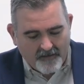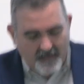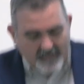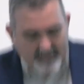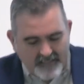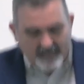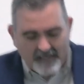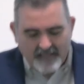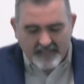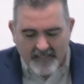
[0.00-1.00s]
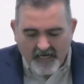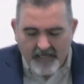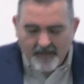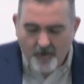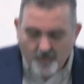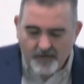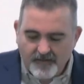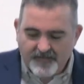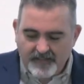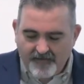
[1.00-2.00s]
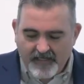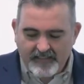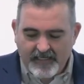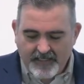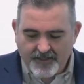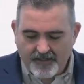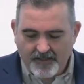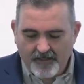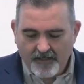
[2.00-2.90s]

The idea that the entire course of civilization